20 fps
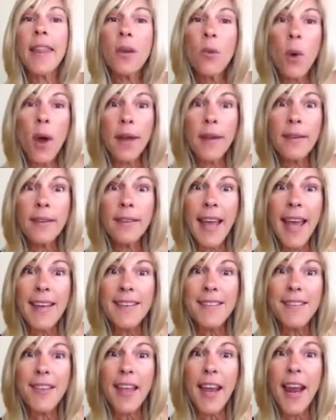one
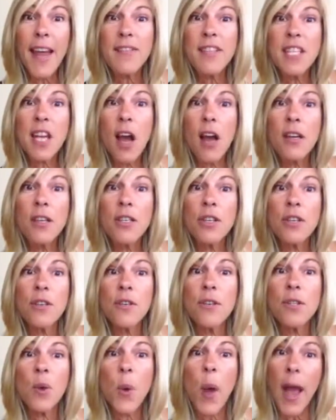that I've started to
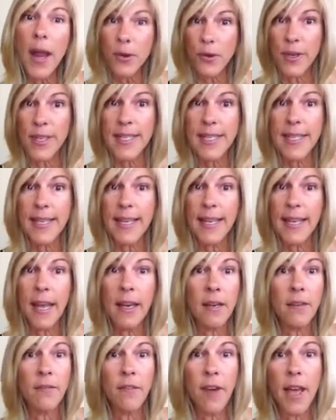use quite recently, and
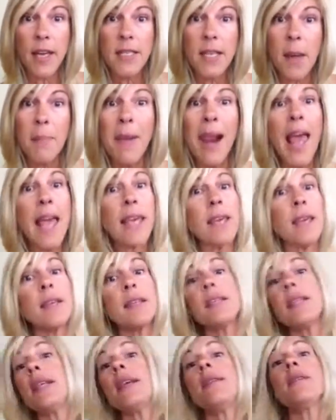in fact I'm liking
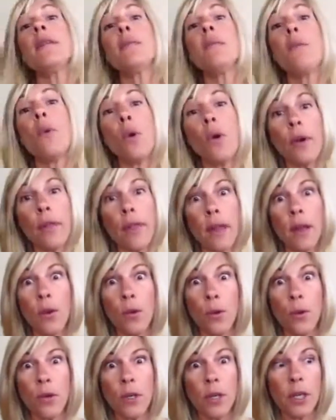it even more than
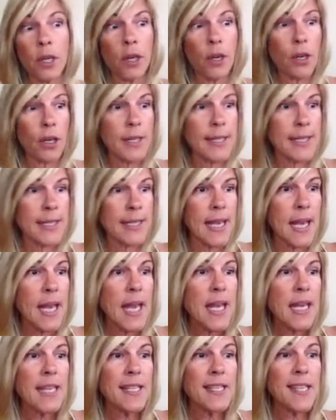Google Alerts,
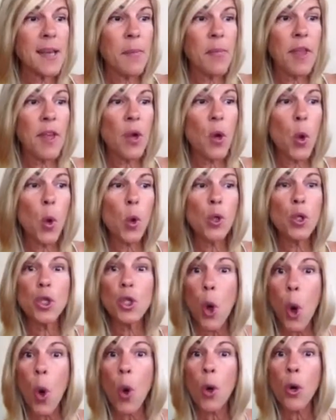is something called
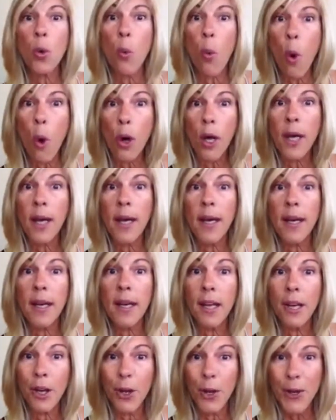TalkWalker
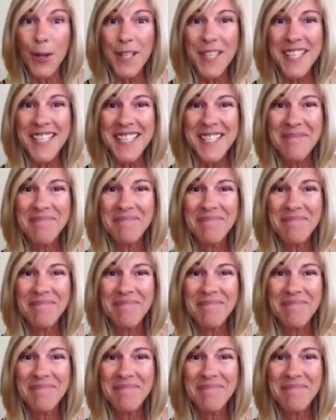Alerts.